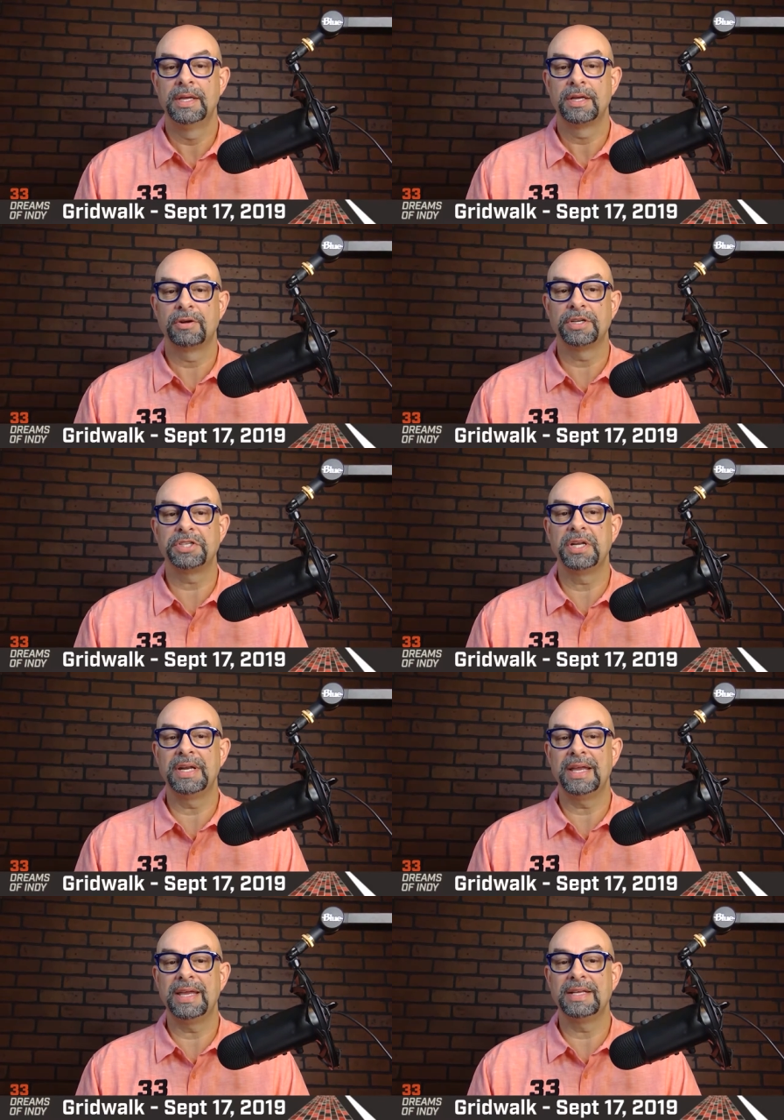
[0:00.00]
Christian
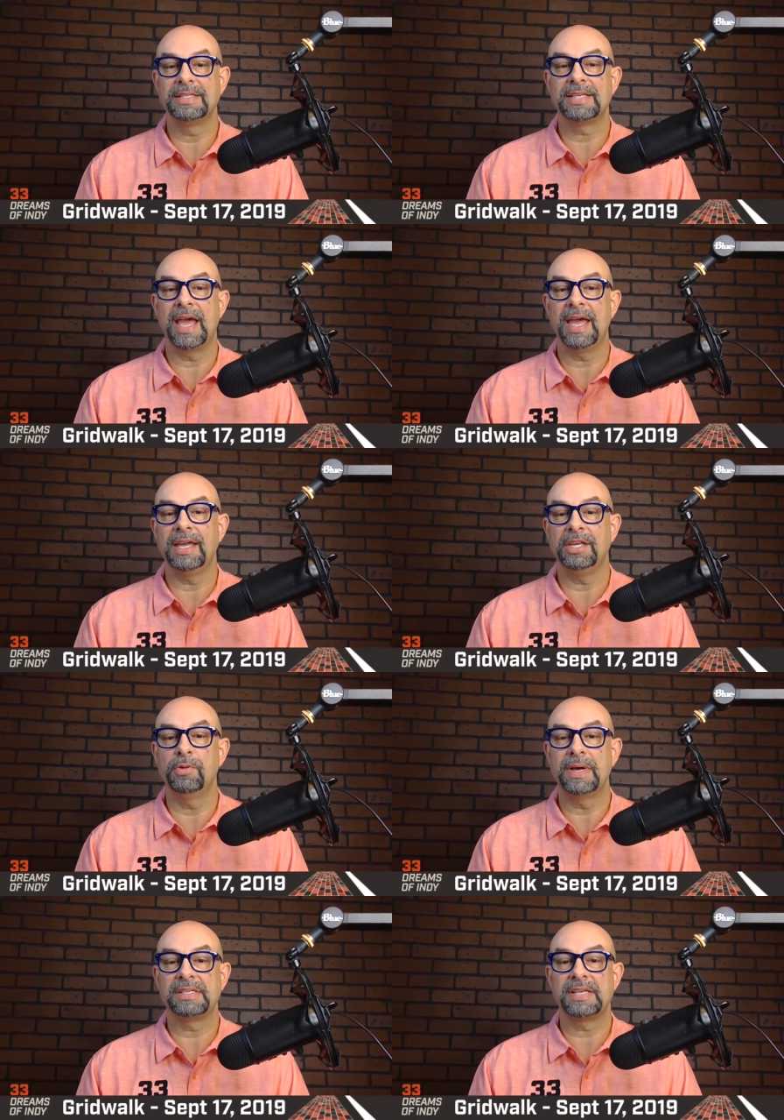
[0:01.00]
is a U
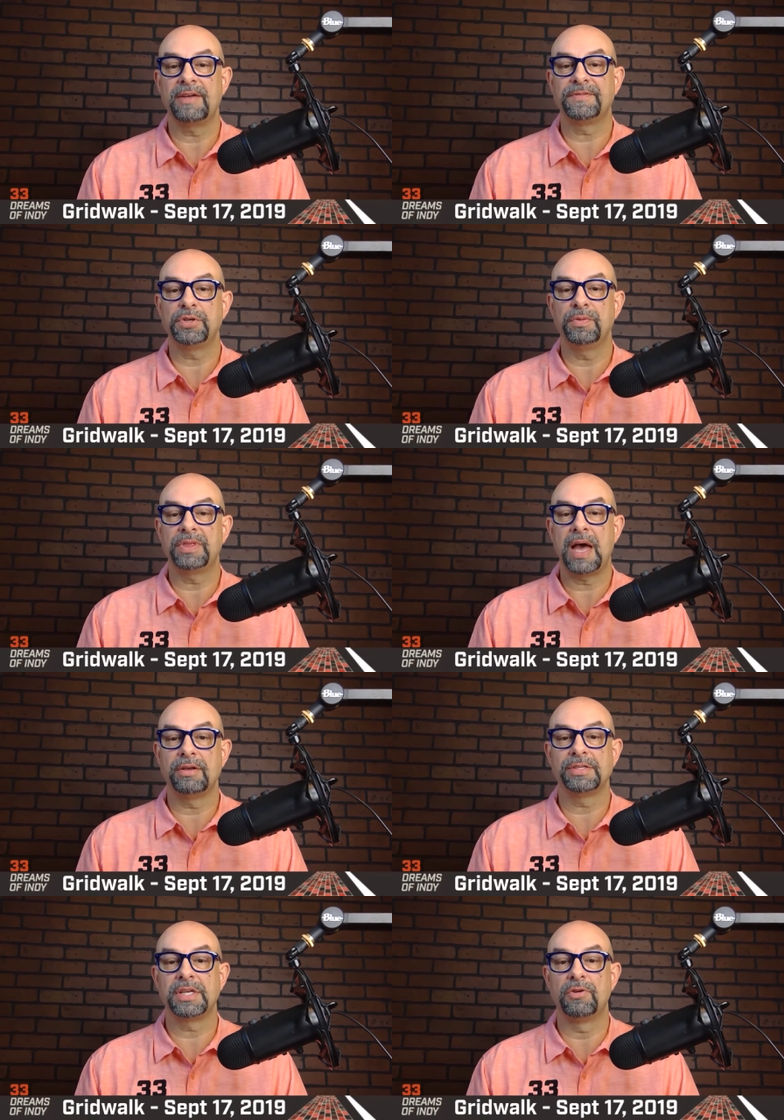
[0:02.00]
S F two
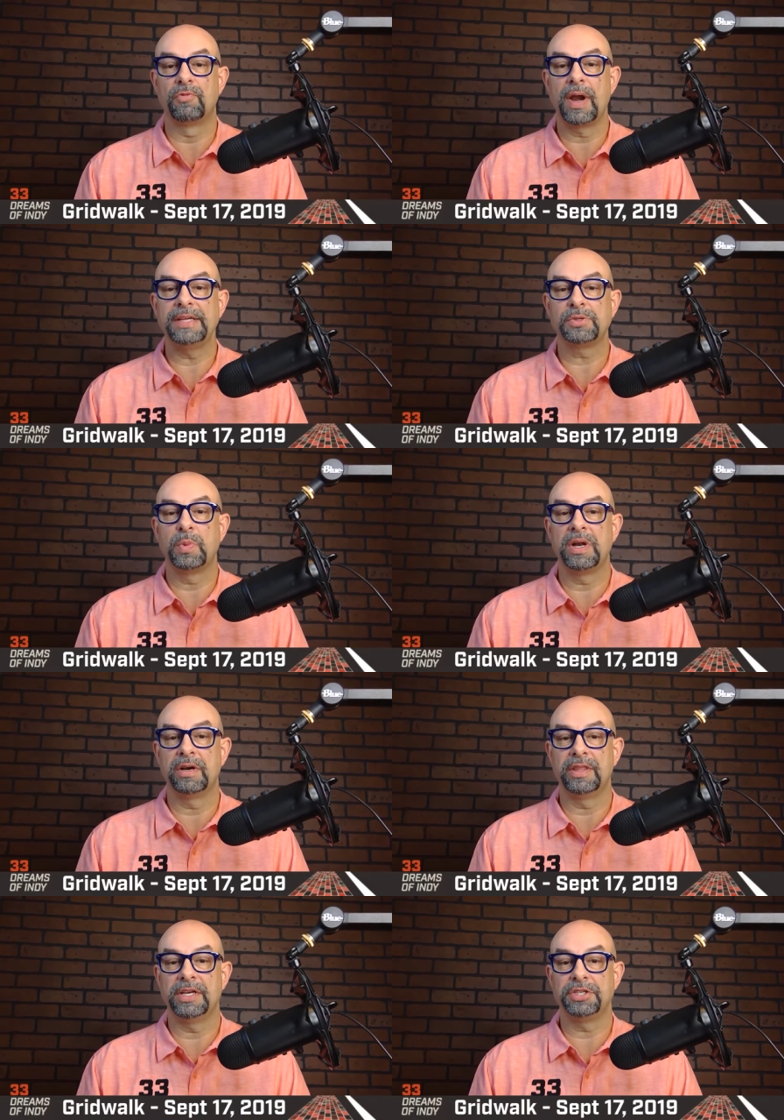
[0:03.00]
thousand race winner
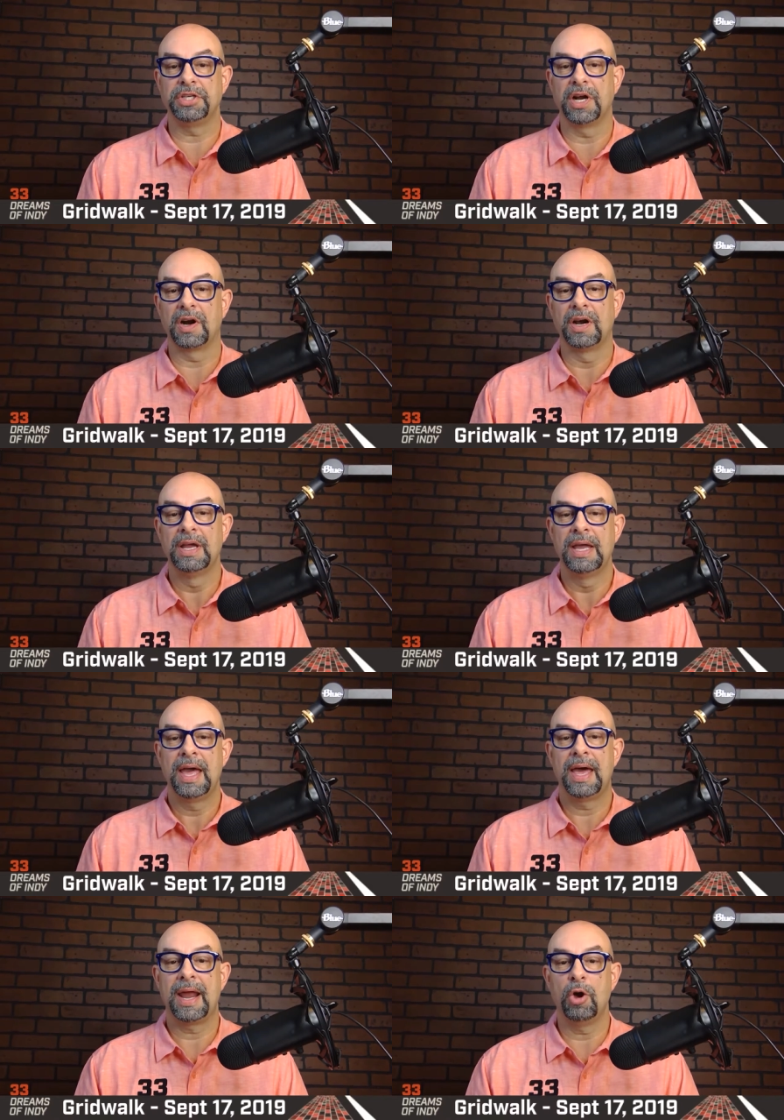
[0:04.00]
this year,
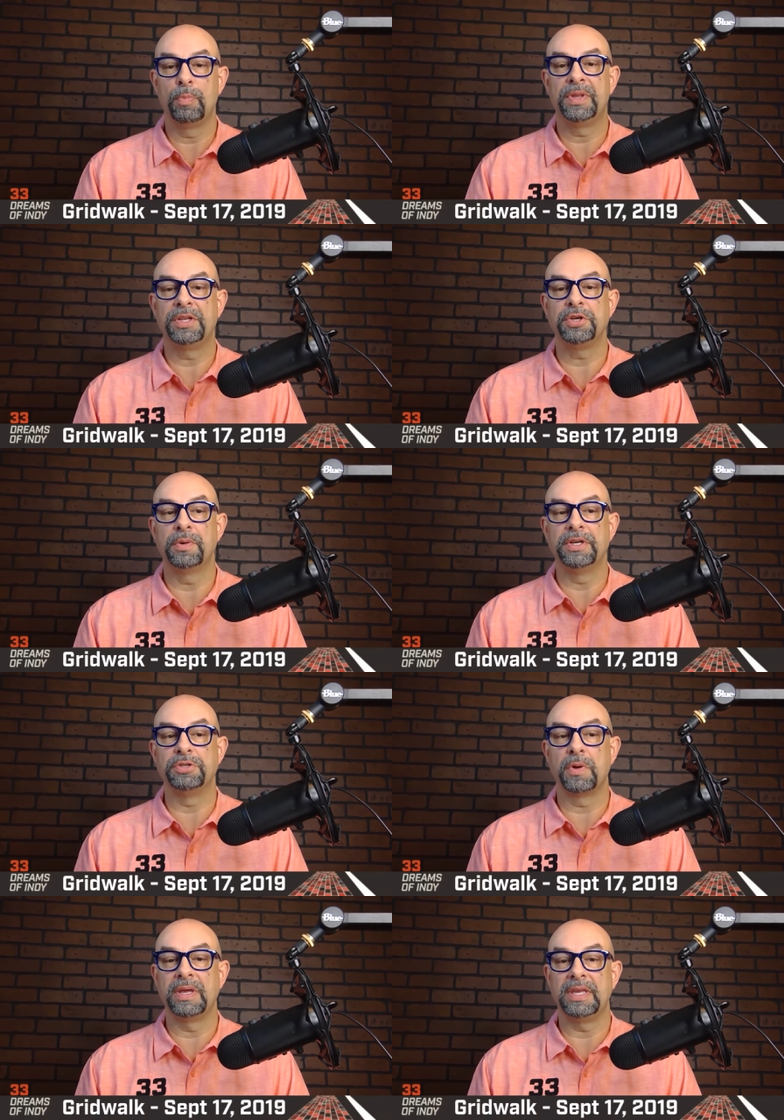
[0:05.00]
and I hope that you
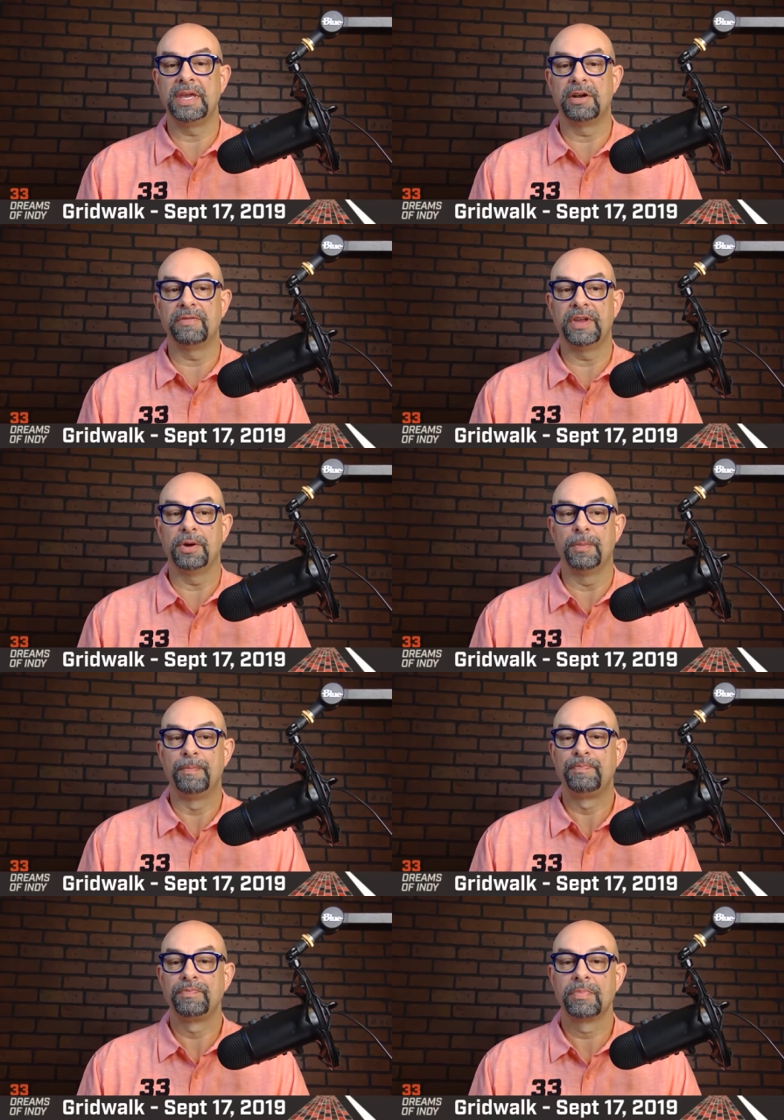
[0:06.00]
enjoy the interview.
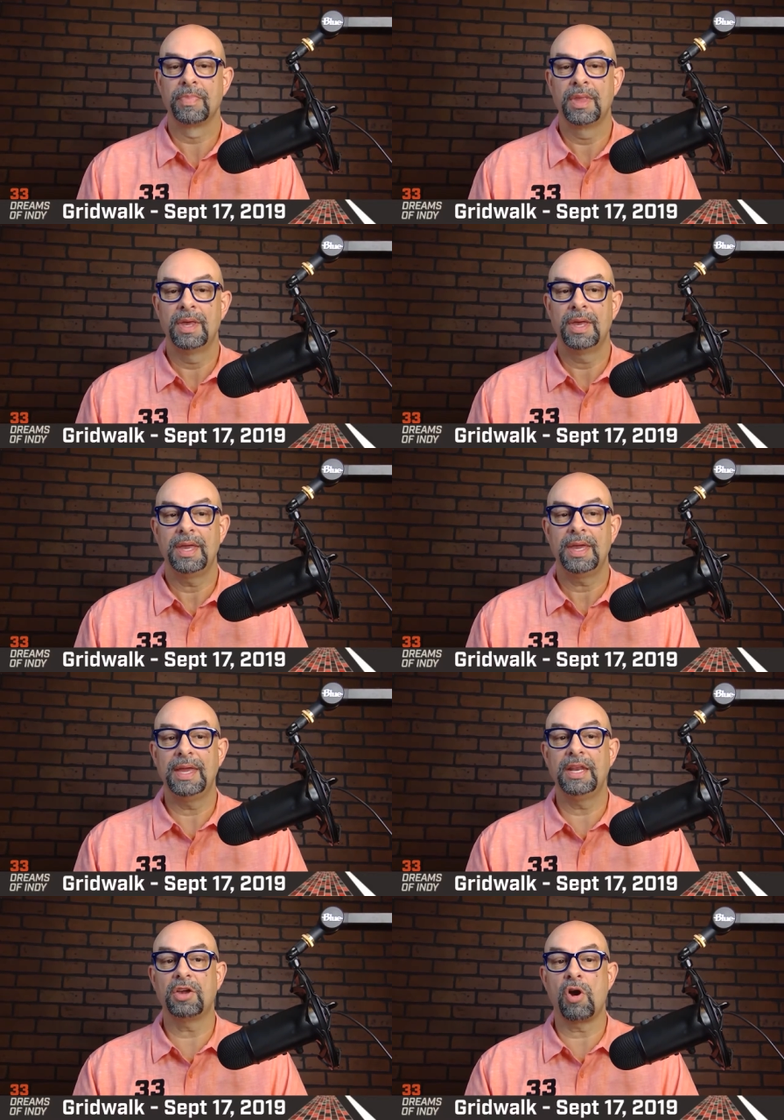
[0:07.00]

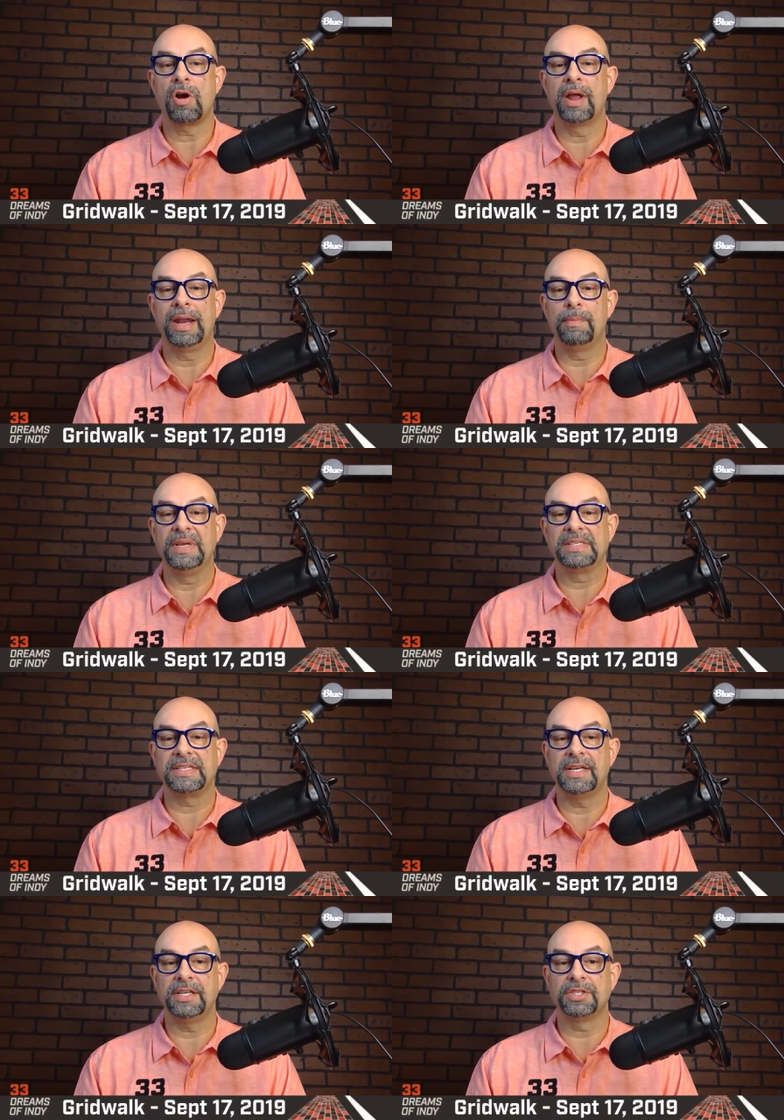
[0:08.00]
IndyCar on N B
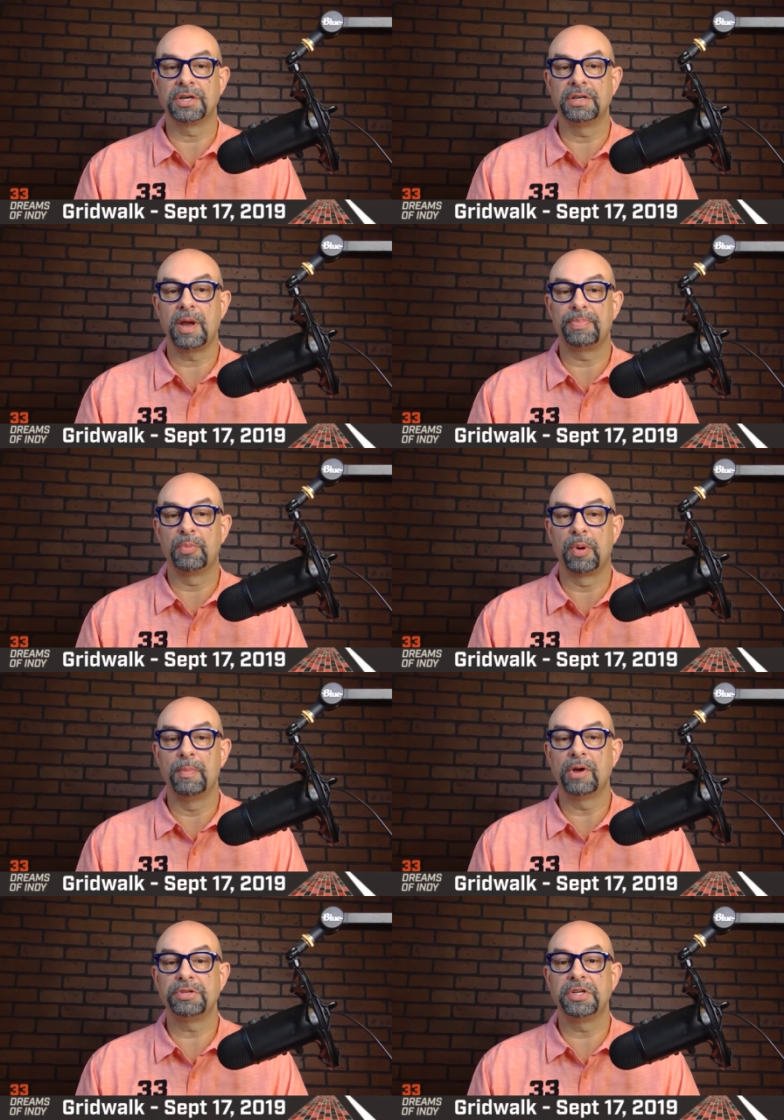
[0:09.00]
C turned up the
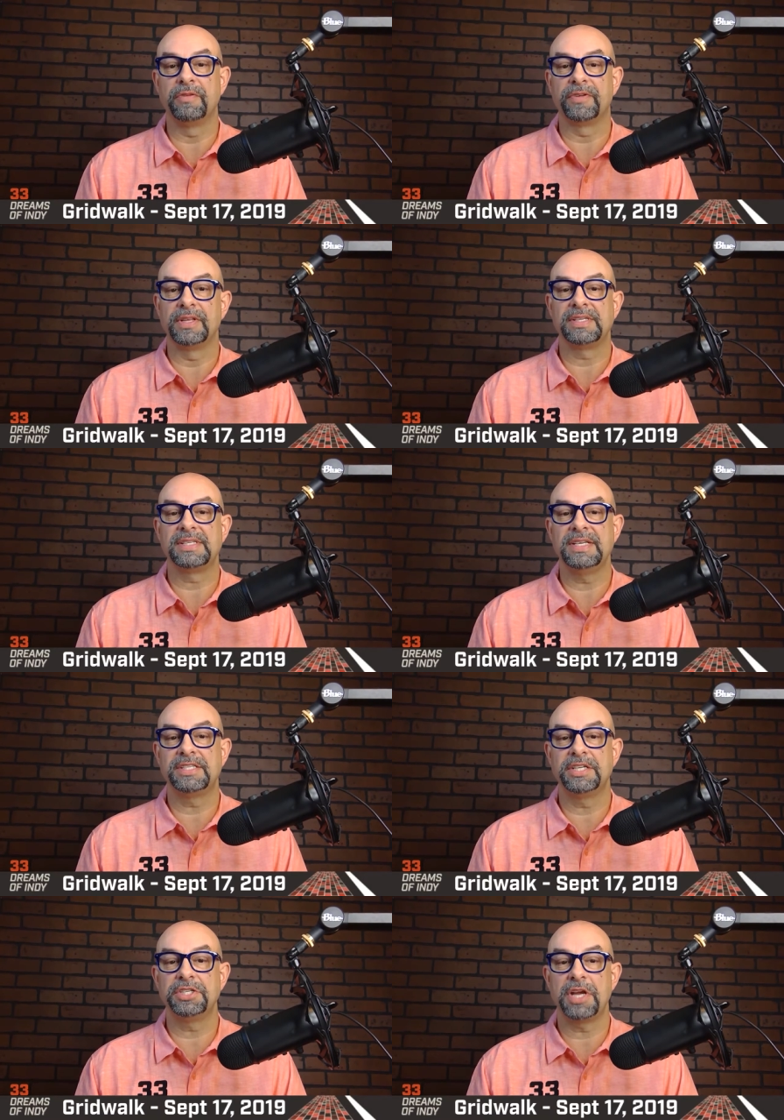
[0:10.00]
promotion for the
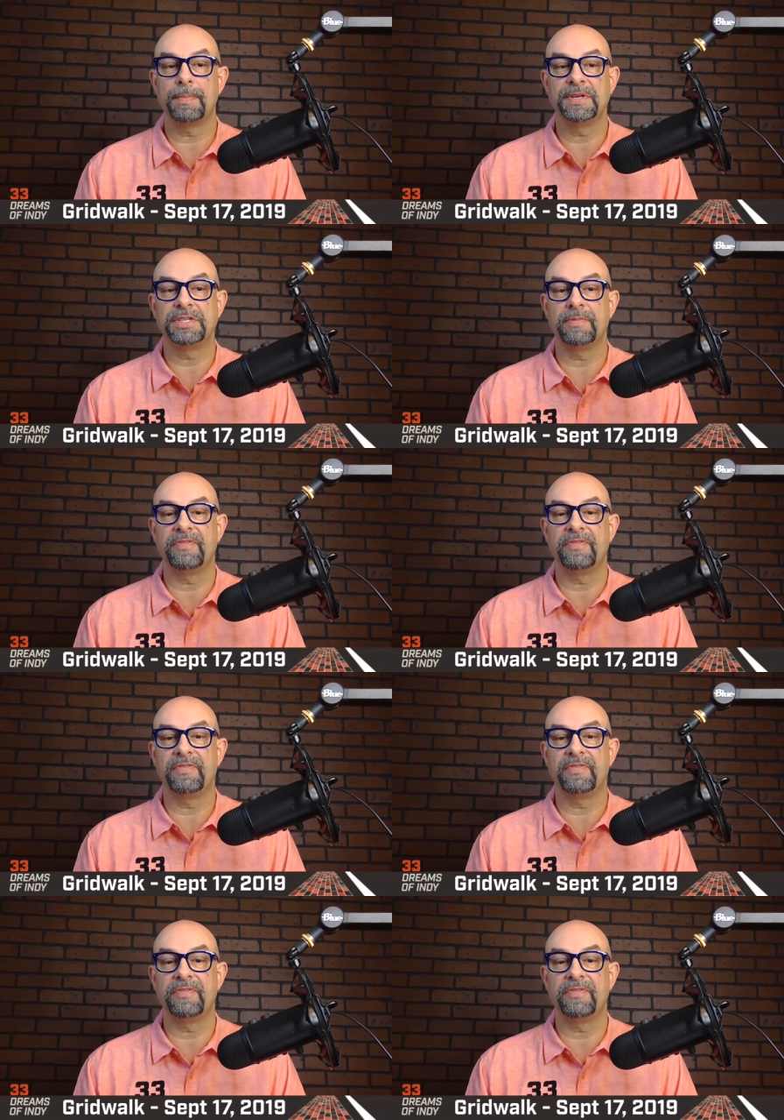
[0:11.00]
season championship